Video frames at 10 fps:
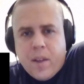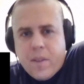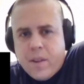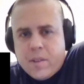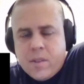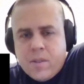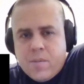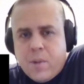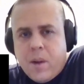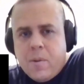This is
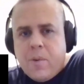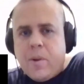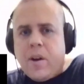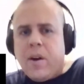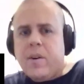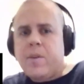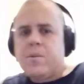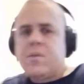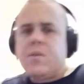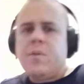probably when Ali
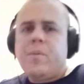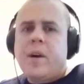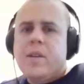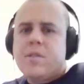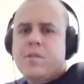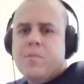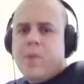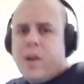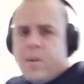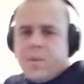was a little past his
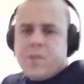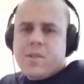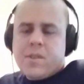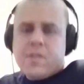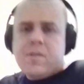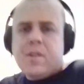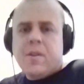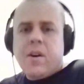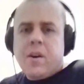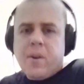prime because this is in
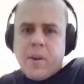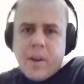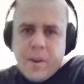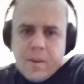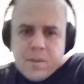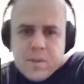color here.